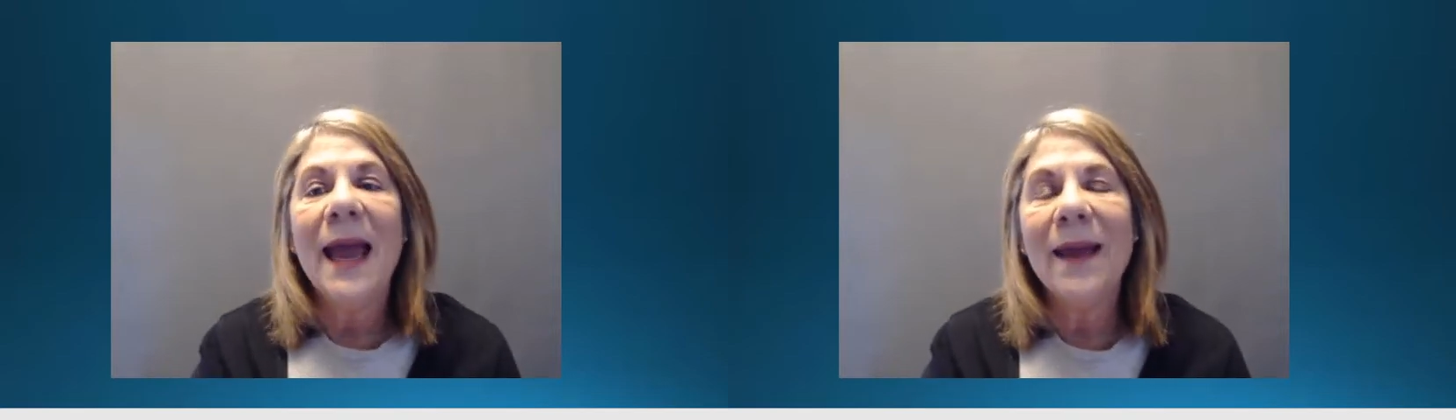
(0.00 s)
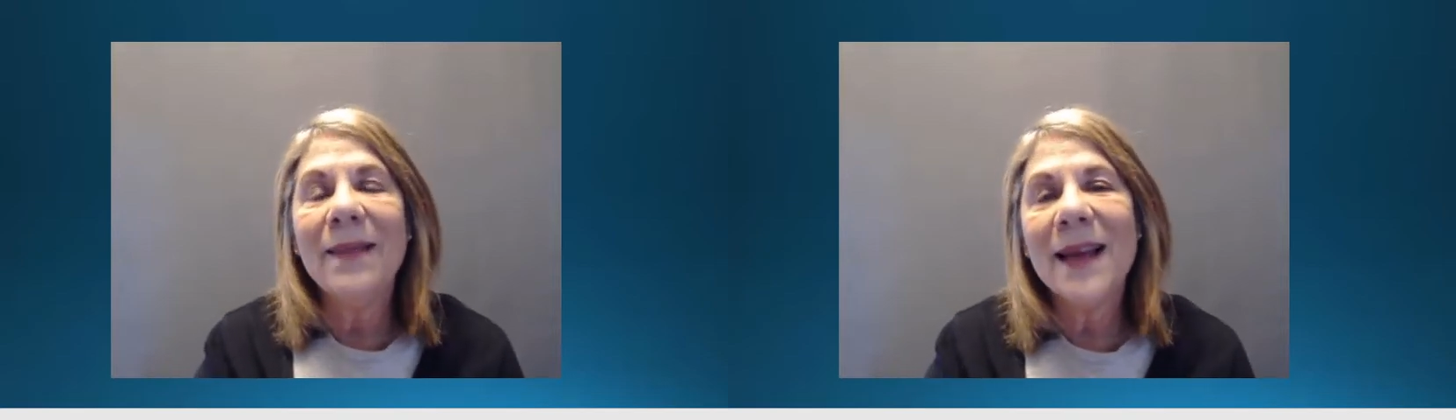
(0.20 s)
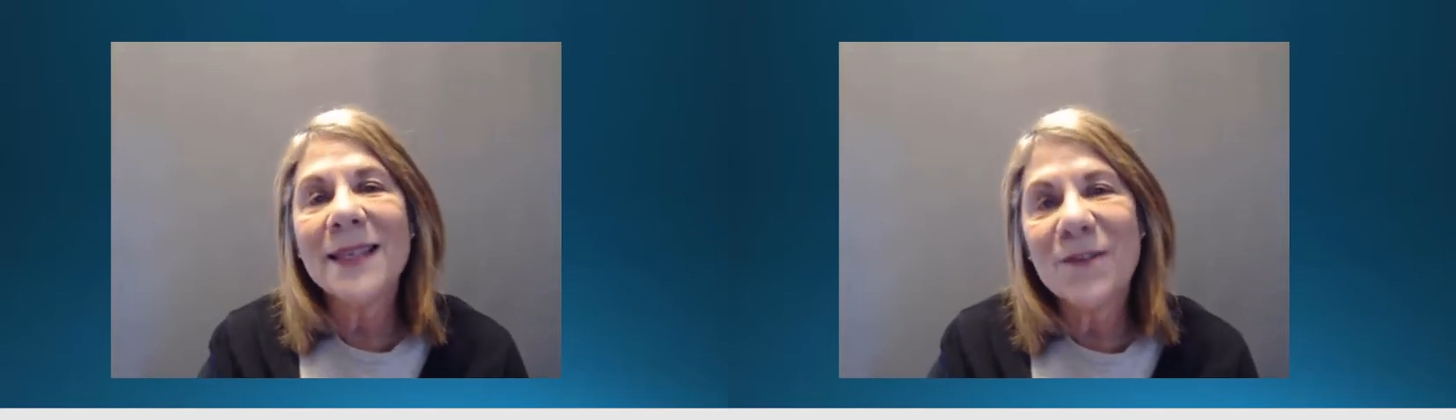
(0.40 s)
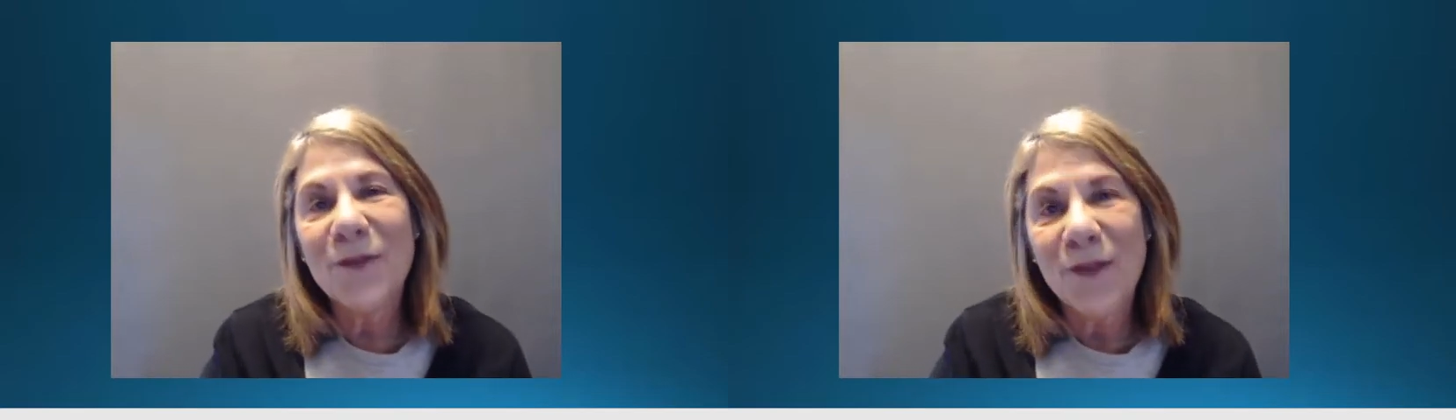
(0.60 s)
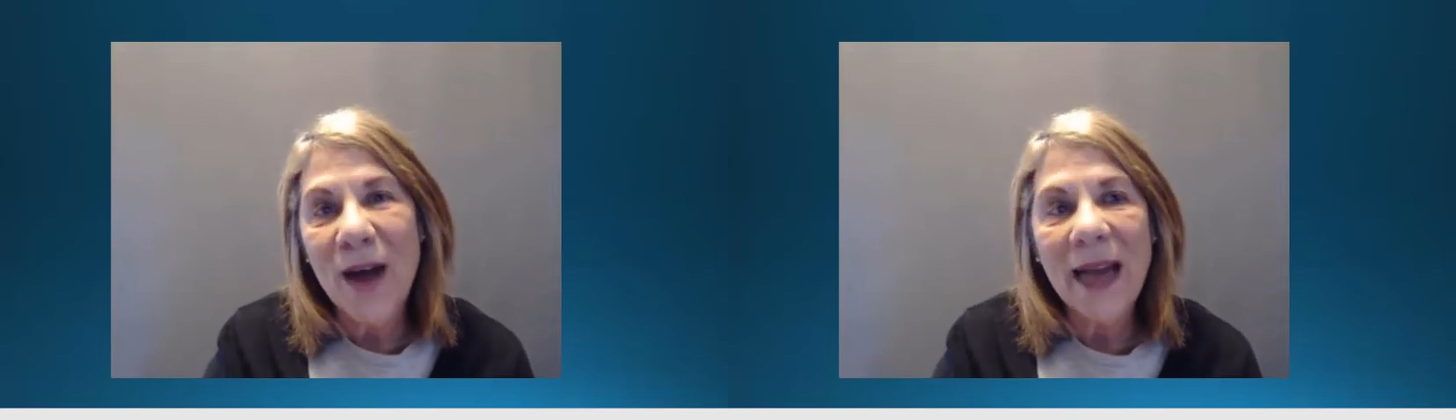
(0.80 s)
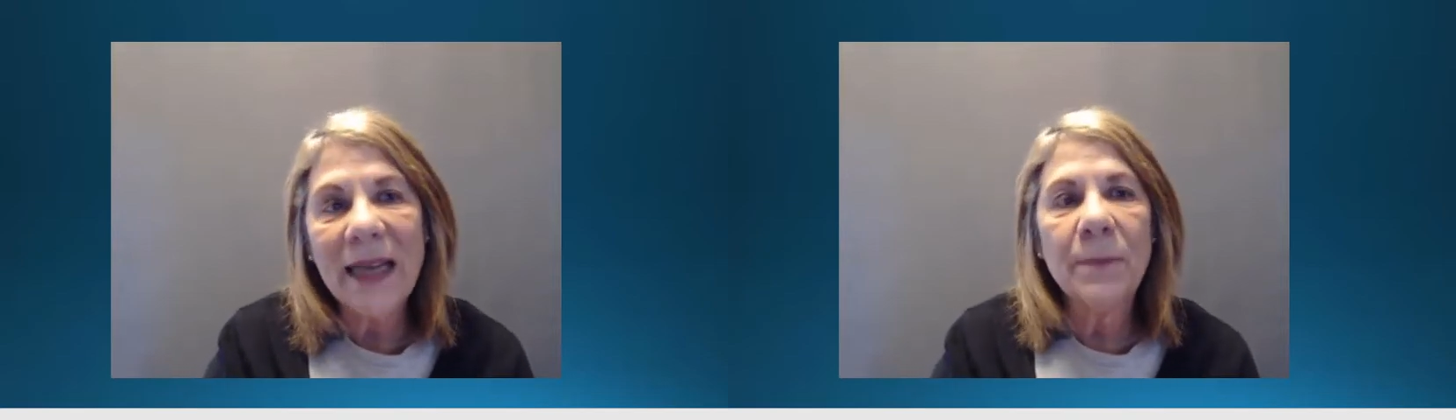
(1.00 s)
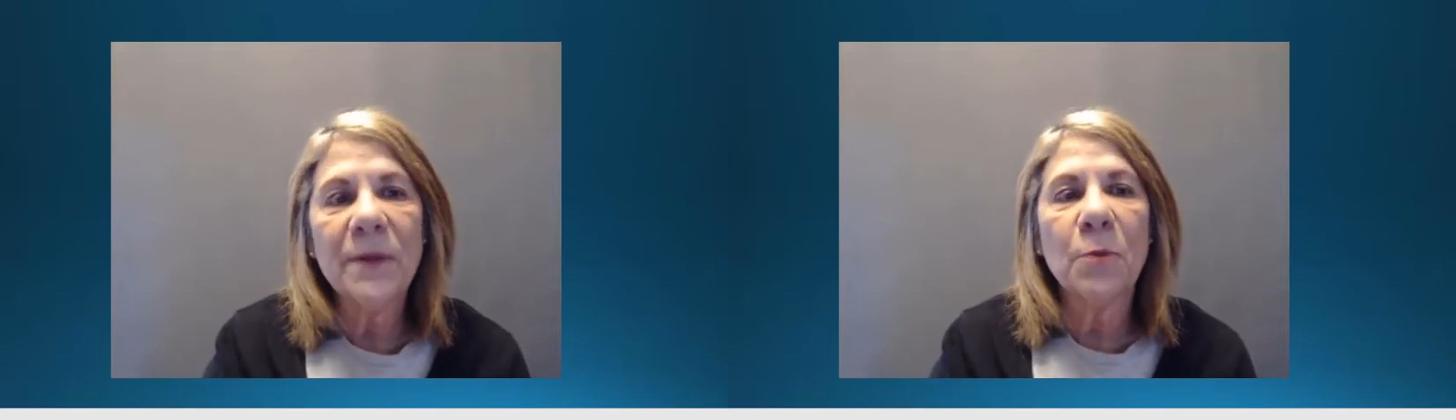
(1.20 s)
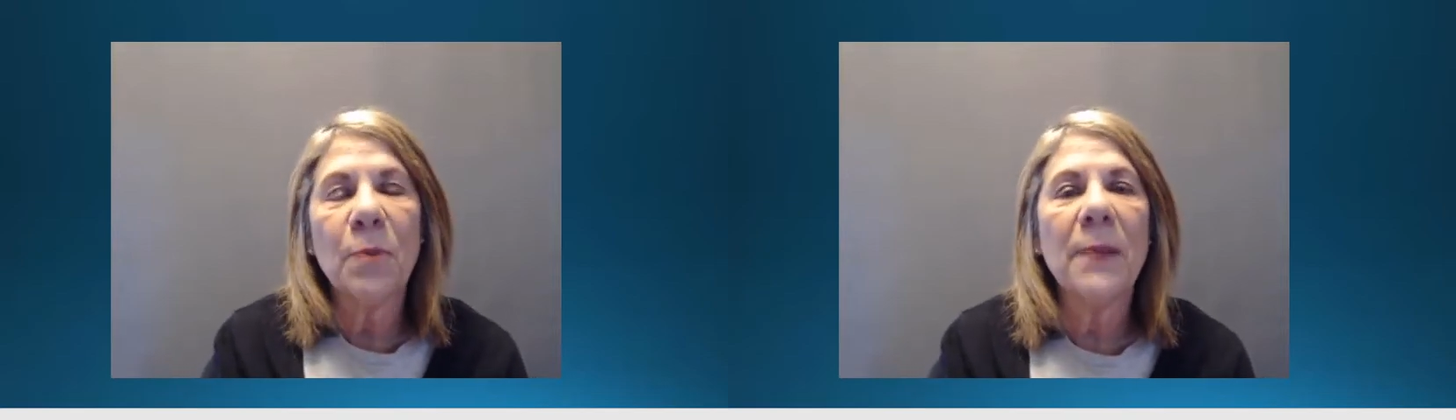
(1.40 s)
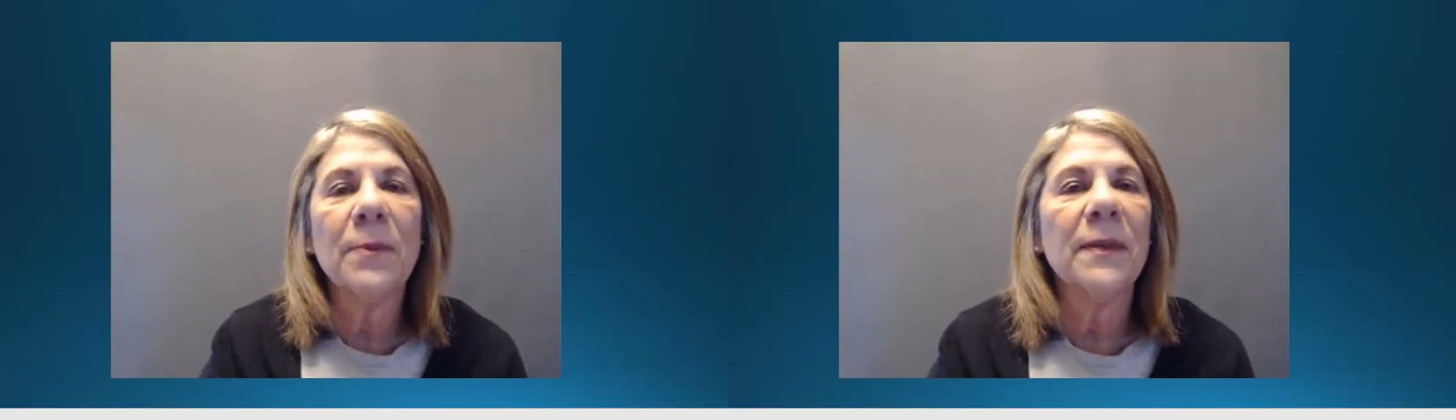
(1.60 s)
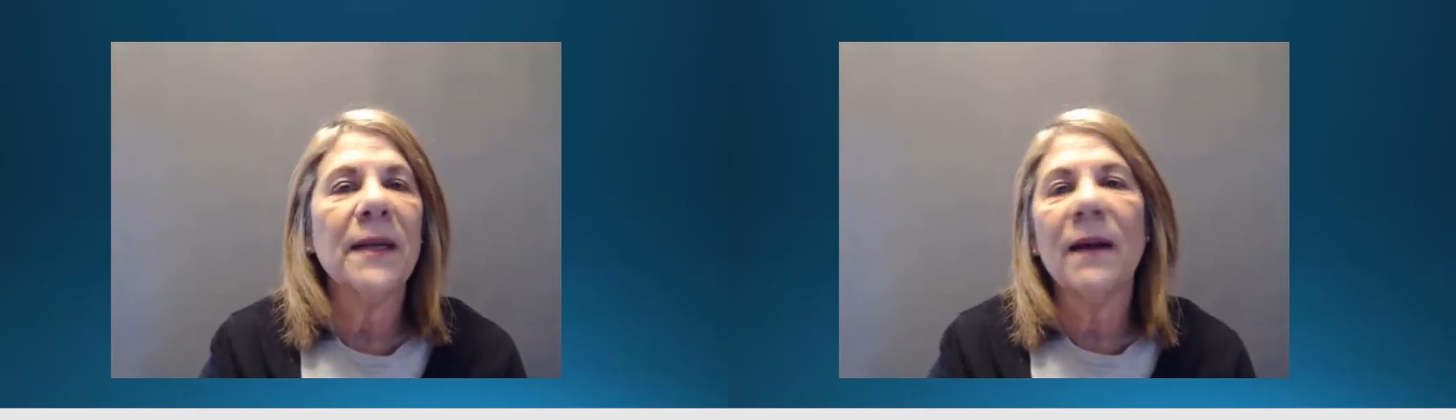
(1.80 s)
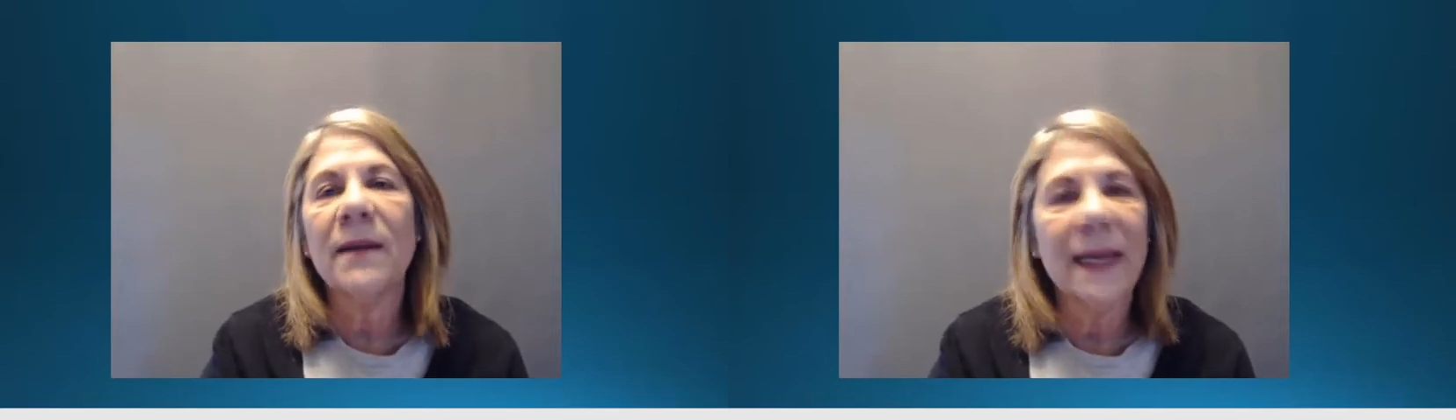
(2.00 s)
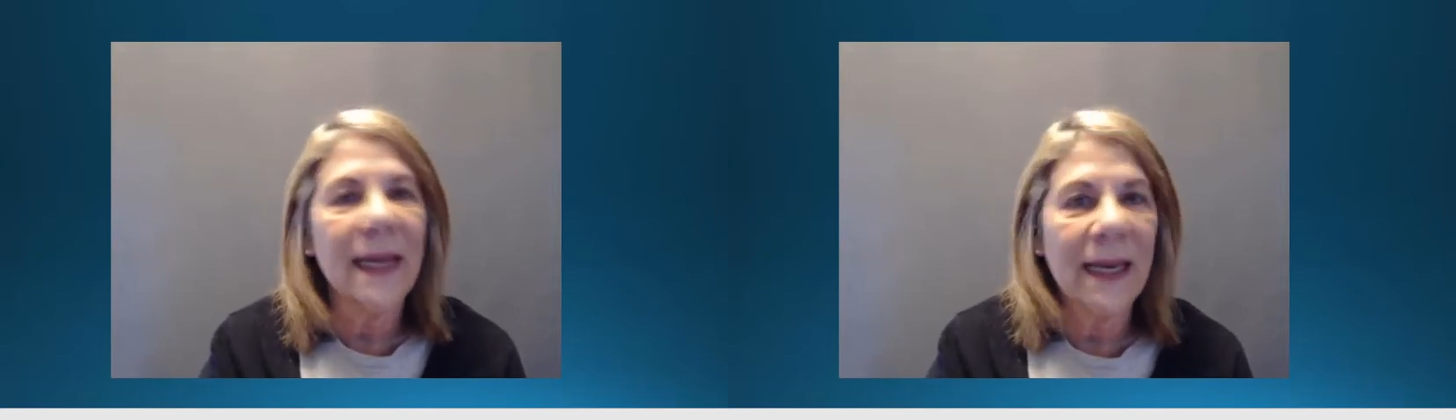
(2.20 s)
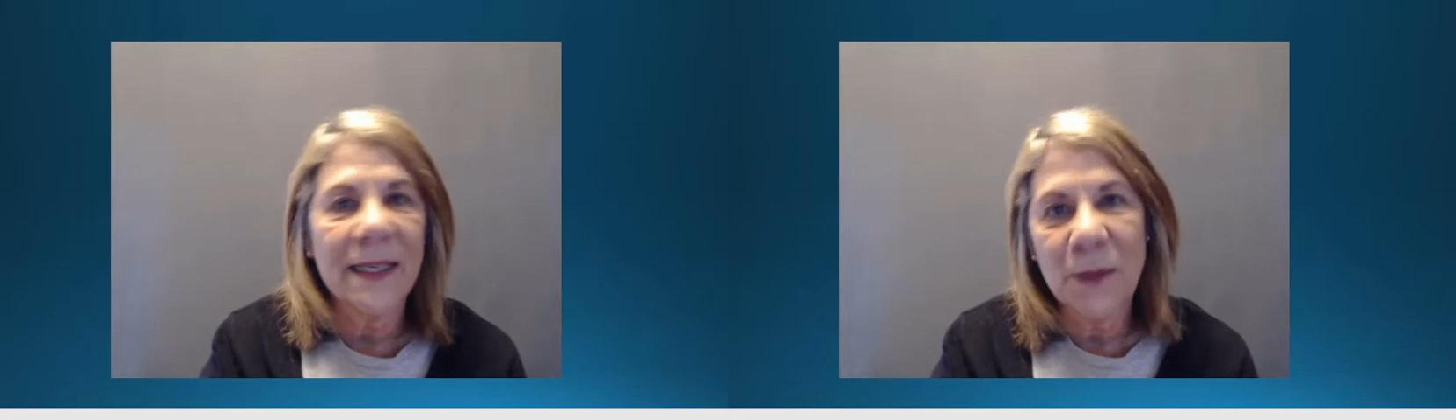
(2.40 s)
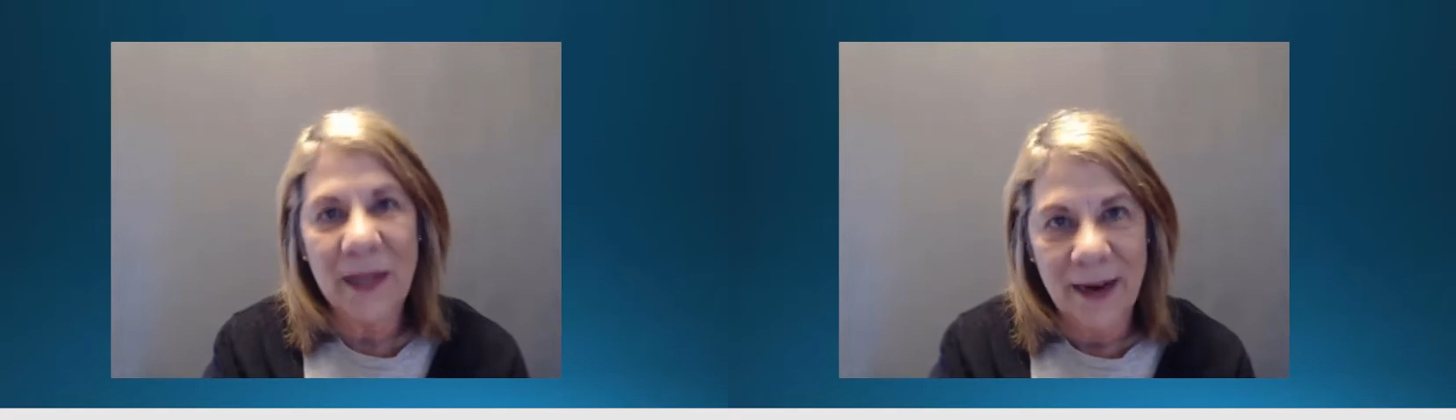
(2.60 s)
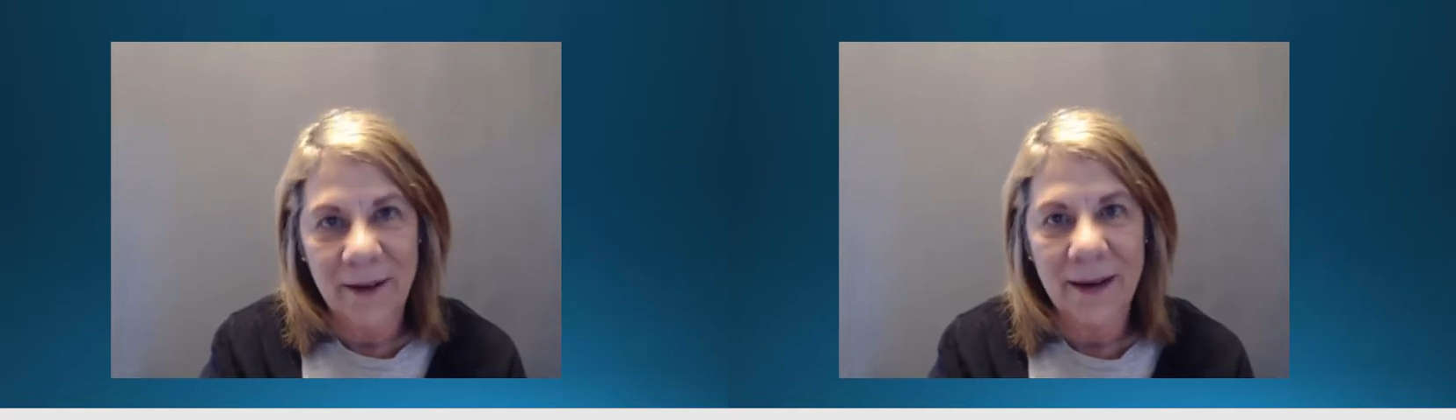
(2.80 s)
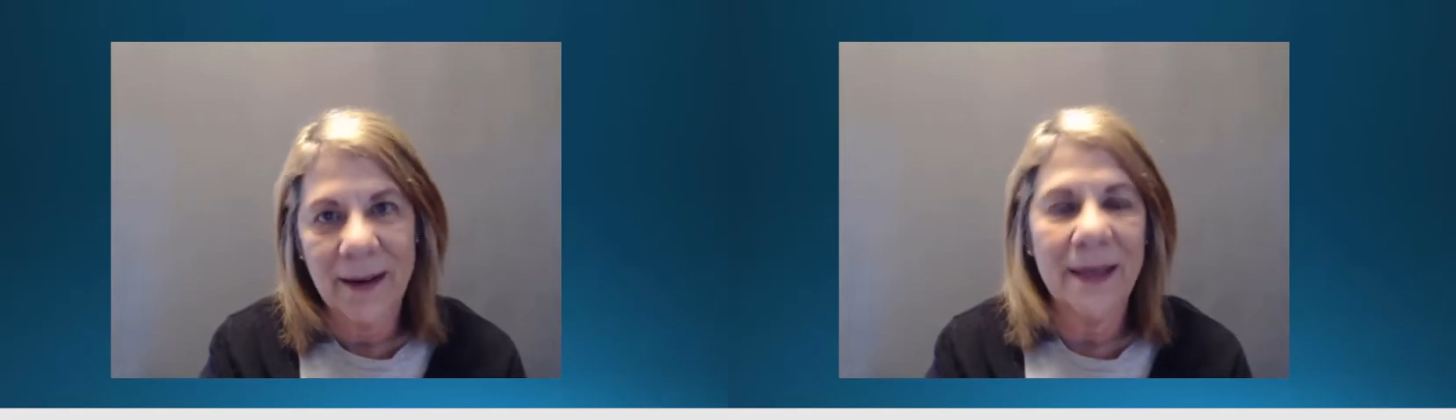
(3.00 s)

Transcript: And that's fine, but you're probably not going to connect with Eric.